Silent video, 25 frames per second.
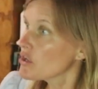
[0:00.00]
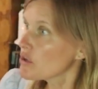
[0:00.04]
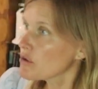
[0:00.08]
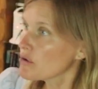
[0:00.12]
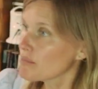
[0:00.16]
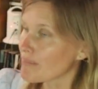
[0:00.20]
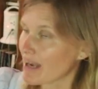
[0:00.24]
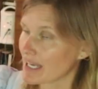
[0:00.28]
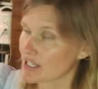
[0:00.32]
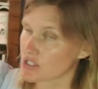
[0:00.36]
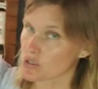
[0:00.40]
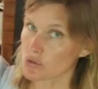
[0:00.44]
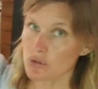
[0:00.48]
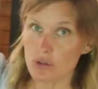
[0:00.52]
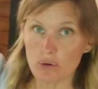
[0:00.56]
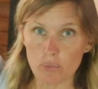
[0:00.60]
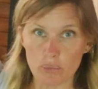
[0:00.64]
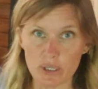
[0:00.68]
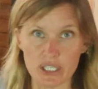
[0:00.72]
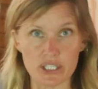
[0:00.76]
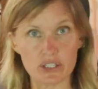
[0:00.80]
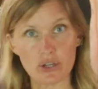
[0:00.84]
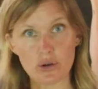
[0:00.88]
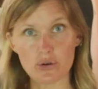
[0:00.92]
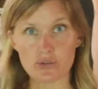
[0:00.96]
make sure the
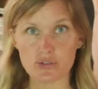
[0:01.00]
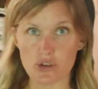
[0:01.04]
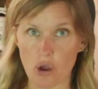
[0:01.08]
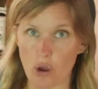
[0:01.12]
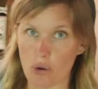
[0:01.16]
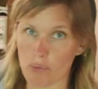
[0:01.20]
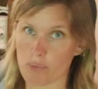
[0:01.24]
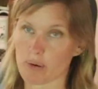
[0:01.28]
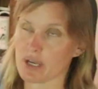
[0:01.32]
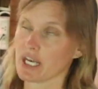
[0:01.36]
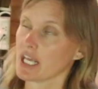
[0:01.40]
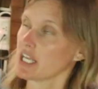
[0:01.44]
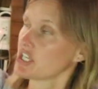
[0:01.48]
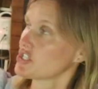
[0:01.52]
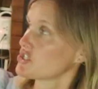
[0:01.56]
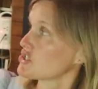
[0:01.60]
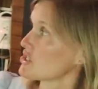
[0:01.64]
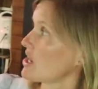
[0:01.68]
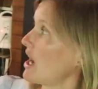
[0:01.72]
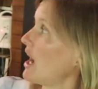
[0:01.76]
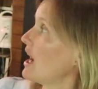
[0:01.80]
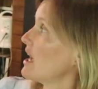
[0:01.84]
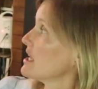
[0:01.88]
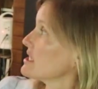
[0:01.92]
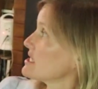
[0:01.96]
windows open and
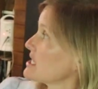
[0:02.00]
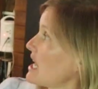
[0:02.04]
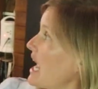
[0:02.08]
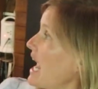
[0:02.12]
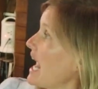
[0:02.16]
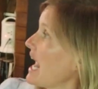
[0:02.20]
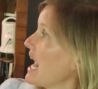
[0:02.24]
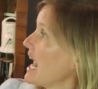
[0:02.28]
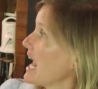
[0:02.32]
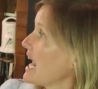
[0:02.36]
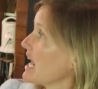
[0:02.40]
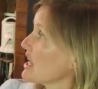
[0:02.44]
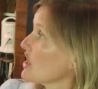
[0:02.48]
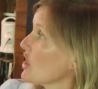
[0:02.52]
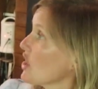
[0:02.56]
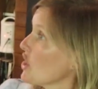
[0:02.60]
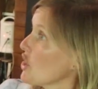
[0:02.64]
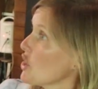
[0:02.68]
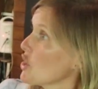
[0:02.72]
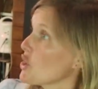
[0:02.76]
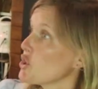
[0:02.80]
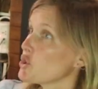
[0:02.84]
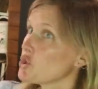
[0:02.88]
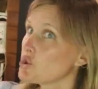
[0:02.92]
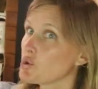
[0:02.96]
shut, and
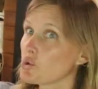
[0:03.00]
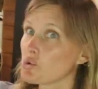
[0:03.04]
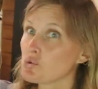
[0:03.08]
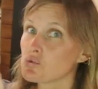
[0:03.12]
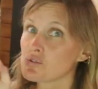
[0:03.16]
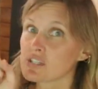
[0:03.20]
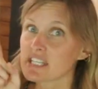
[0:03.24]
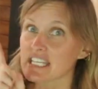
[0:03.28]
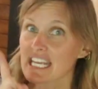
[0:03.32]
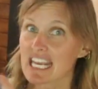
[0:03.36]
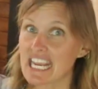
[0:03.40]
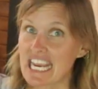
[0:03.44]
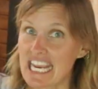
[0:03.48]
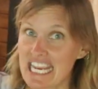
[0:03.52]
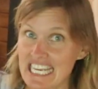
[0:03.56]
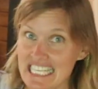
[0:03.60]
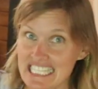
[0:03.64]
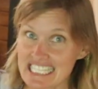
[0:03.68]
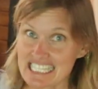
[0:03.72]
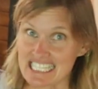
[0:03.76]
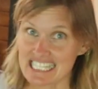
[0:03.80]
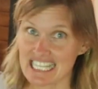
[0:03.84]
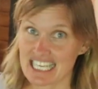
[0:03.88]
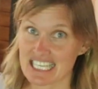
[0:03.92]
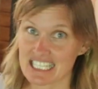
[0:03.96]
you
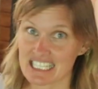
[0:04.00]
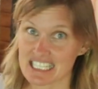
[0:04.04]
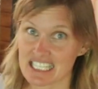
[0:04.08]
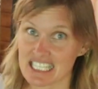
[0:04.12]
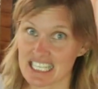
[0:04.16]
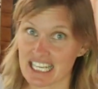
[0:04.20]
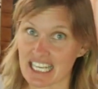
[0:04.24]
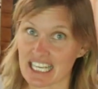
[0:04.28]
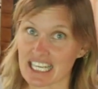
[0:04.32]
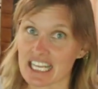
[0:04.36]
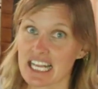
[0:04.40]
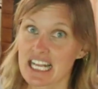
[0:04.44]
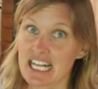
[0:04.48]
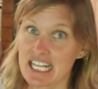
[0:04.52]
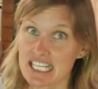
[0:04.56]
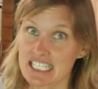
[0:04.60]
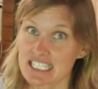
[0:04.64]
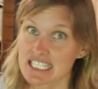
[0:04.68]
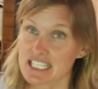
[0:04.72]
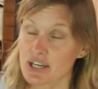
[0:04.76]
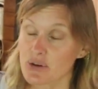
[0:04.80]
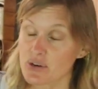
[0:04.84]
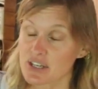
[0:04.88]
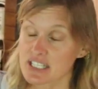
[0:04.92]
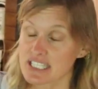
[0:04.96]
test the internet.
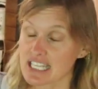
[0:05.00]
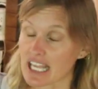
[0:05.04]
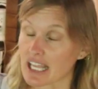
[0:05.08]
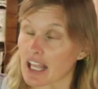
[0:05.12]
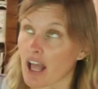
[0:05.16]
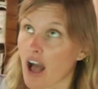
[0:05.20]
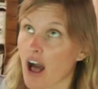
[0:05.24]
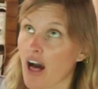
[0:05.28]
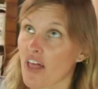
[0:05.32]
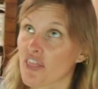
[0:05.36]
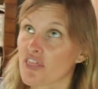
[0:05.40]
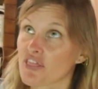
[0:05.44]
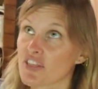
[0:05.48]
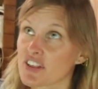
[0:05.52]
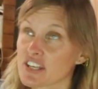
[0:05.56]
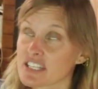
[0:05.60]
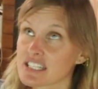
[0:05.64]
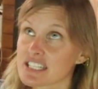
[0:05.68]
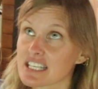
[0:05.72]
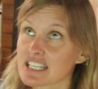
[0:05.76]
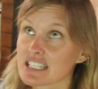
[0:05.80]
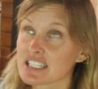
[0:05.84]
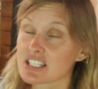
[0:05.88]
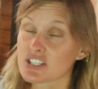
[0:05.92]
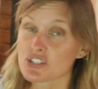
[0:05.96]
Seriously,
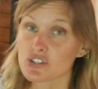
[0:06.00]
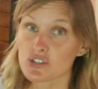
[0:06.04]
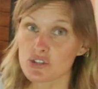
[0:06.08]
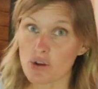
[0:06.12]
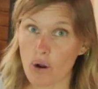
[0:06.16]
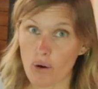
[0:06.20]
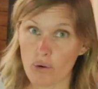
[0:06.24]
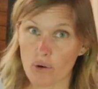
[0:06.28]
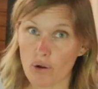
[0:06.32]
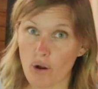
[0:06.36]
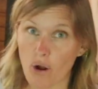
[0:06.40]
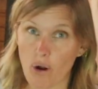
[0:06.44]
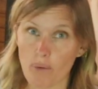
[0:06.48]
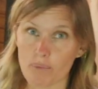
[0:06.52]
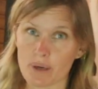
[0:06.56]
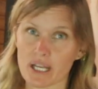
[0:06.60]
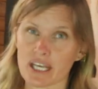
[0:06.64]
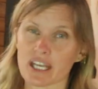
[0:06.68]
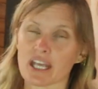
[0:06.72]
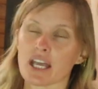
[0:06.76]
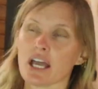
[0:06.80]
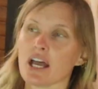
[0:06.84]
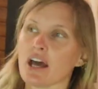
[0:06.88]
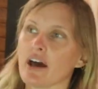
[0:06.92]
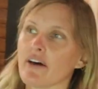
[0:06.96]
this is so
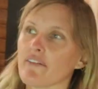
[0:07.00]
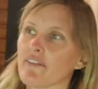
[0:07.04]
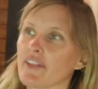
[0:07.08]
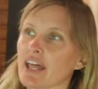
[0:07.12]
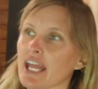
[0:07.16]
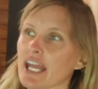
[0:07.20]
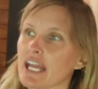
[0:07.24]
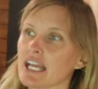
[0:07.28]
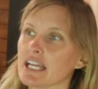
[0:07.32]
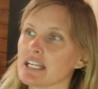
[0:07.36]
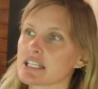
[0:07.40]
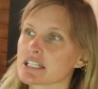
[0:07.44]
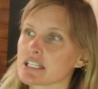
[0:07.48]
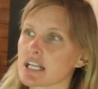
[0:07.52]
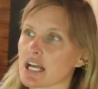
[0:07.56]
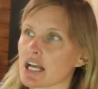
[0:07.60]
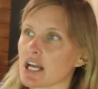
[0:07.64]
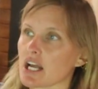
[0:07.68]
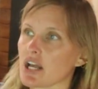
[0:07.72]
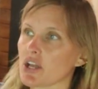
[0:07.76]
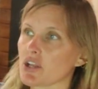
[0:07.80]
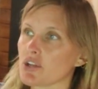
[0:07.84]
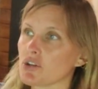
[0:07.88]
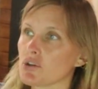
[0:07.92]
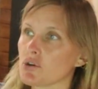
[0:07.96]
common that
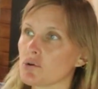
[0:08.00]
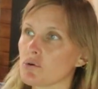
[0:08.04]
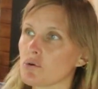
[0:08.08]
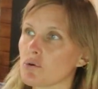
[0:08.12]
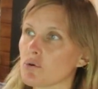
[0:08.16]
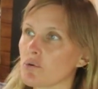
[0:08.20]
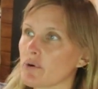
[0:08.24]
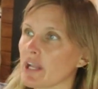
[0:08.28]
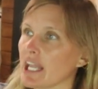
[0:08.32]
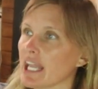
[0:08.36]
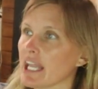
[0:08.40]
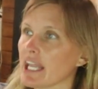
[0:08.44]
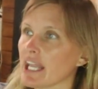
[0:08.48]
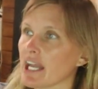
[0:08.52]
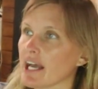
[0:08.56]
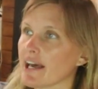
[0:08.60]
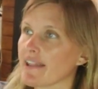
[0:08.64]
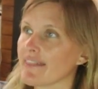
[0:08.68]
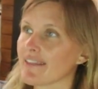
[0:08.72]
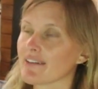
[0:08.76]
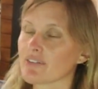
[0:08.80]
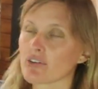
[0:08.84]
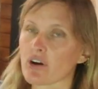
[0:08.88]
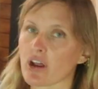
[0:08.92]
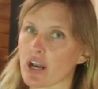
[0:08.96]
you'll
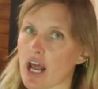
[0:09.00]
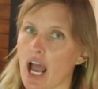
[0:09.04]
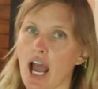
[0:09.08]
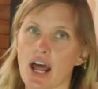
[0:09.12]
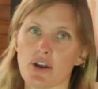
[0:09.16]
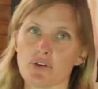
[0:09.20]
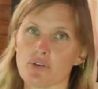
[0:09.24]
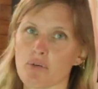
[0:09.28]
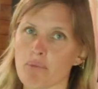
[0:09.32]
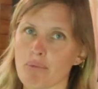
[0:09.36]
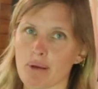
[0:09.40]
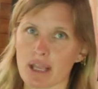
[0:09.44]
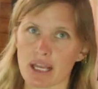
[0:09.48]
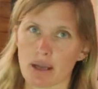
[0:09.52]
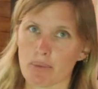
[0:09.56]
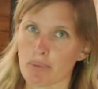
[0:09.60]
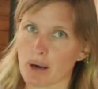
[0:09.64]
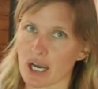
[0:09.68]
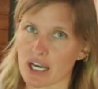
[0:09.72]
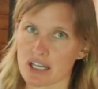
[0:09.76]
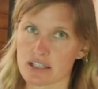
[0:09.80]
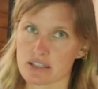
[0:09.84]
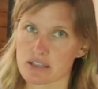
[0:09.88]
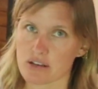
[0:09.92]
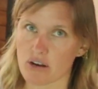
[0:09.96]
hear they've got 100
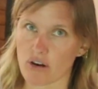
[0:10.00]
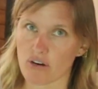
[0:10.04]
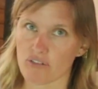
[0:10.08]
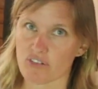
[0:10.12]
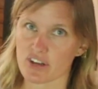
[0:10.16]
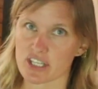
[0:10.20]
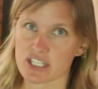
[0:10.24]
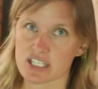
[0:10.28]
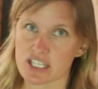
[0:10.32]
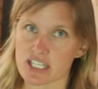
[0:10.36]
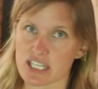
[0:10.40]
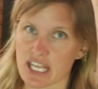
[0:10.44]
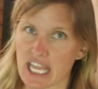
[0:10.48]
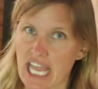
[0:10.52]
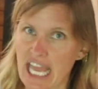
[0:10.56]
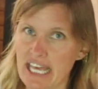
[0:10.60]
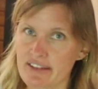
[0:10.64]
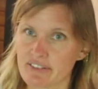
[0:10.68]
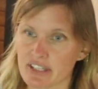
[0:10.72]
megabytes of internet,